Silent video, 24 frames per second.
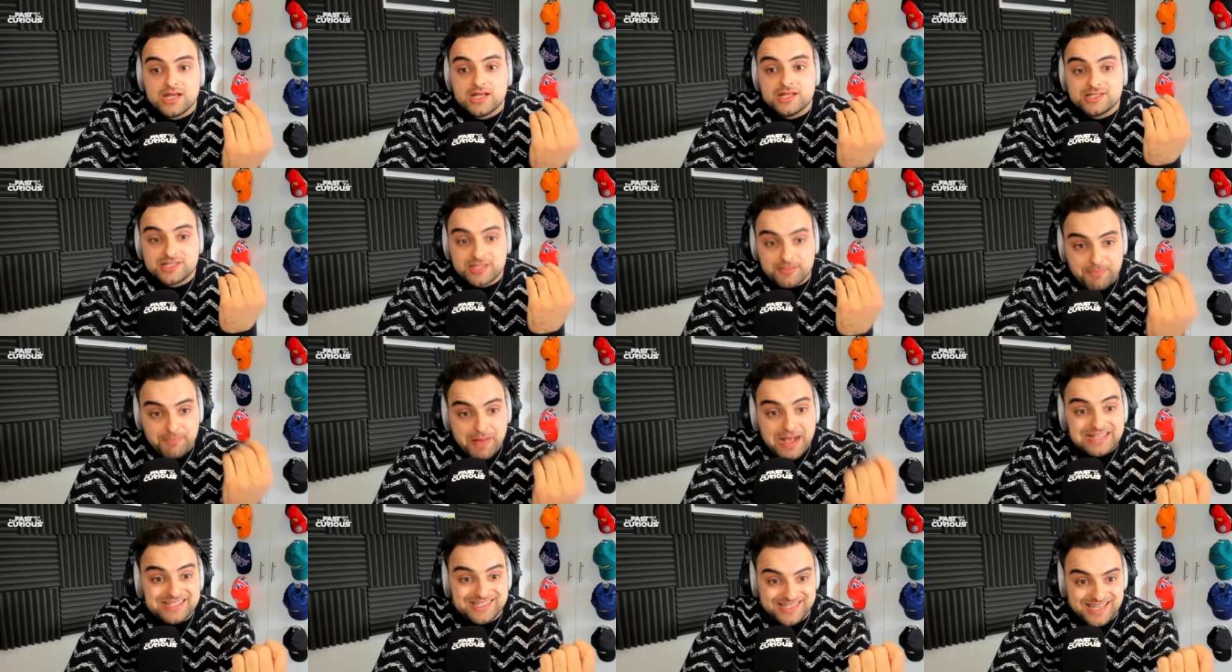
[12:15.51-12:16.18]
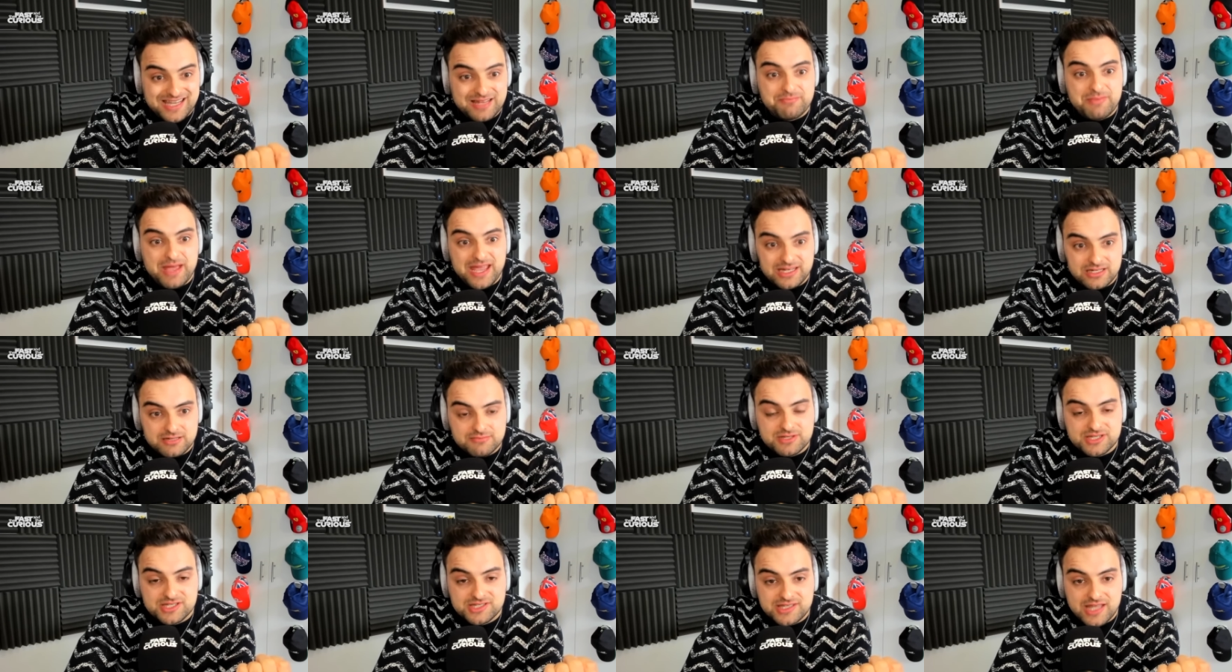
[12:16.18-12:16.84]
Sebastian made
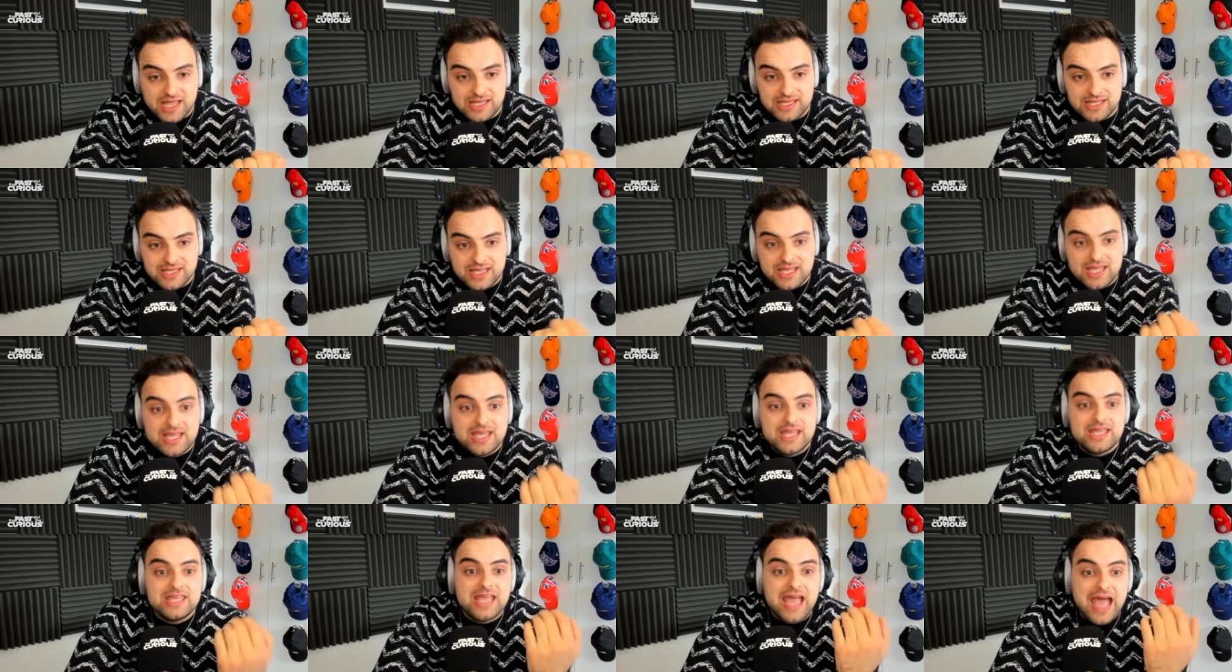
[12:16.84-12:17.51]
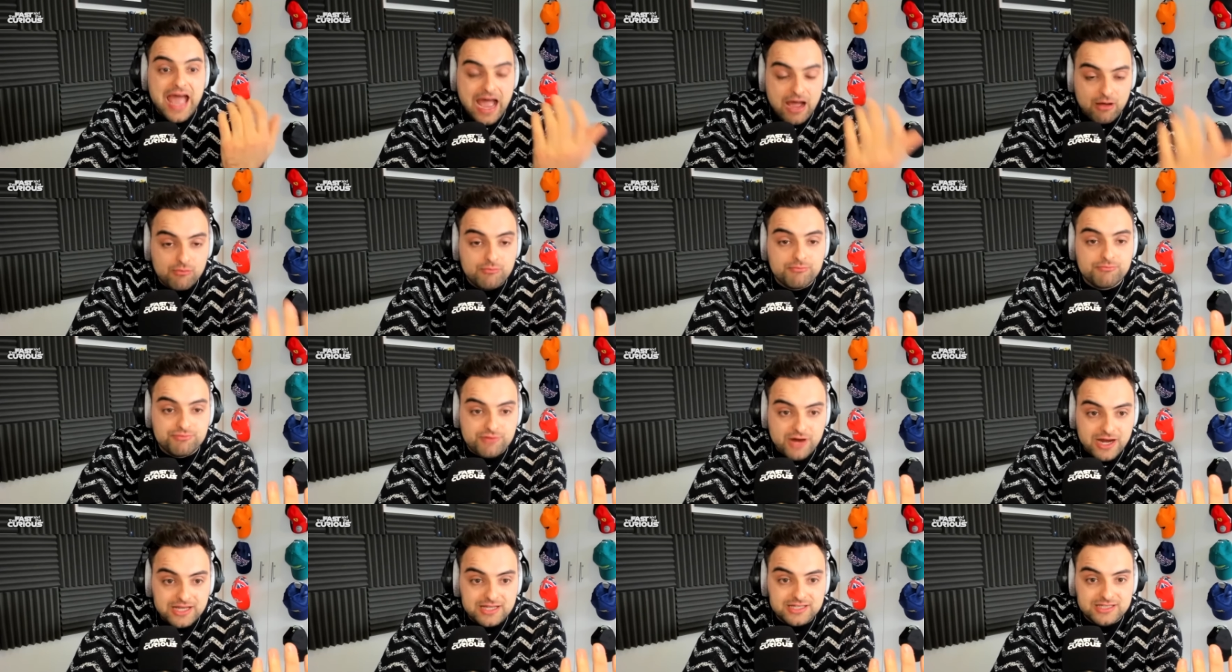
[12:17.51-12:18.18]
a mistake. He
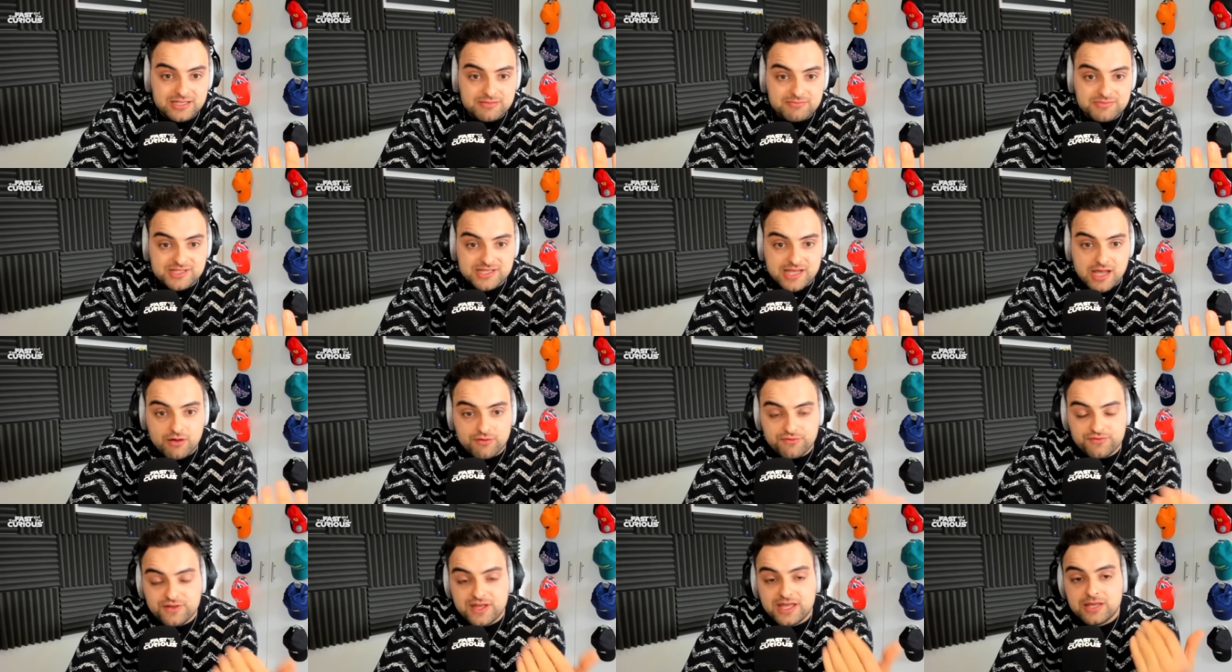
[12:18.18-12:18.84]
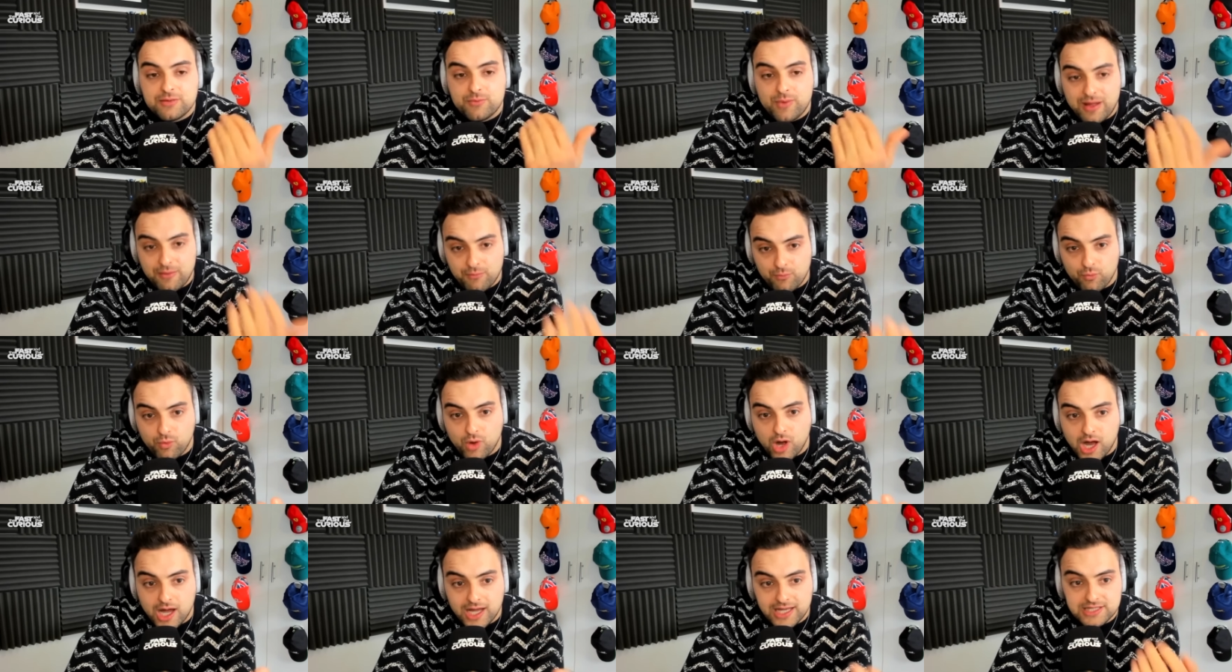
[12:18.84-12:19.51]
outbraked himself. He went
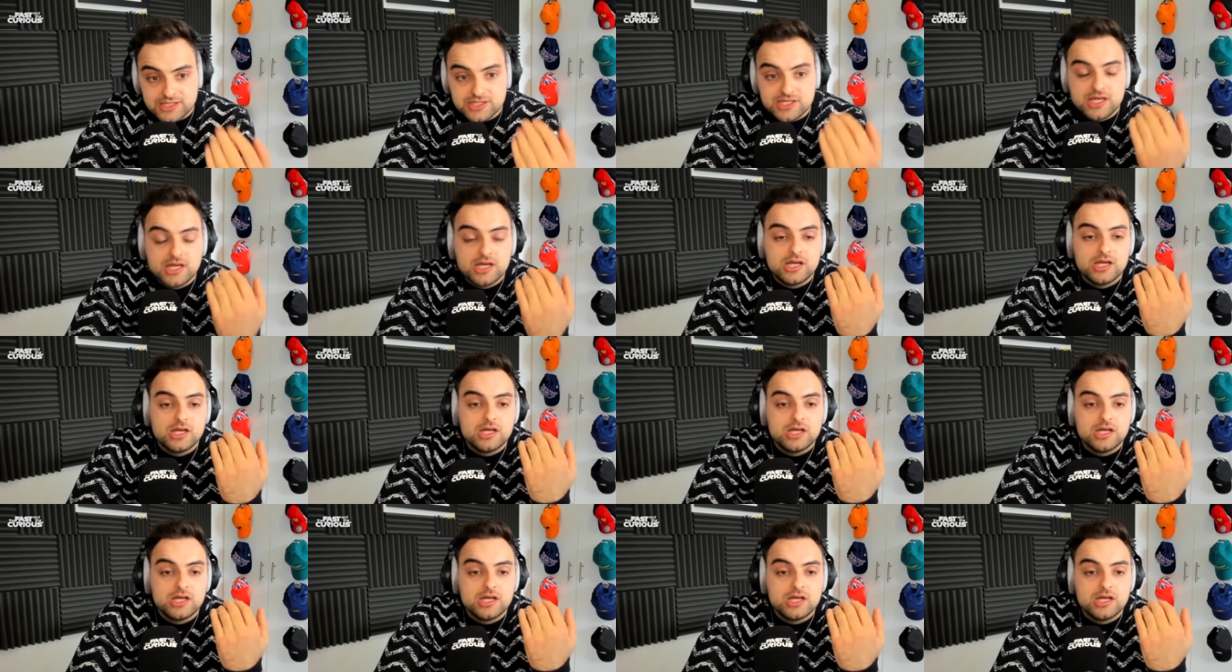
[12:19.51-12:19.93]
wide.